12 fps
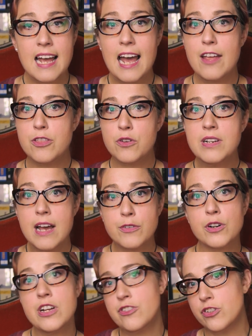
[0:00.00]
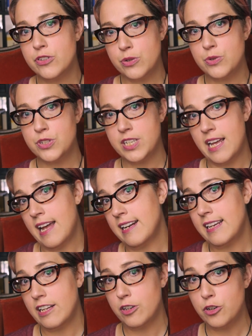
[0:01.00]
and they're never introduced to
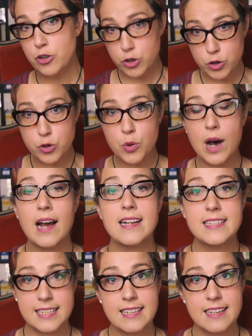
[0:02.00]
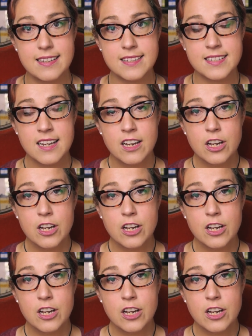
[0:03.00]
any new ideas.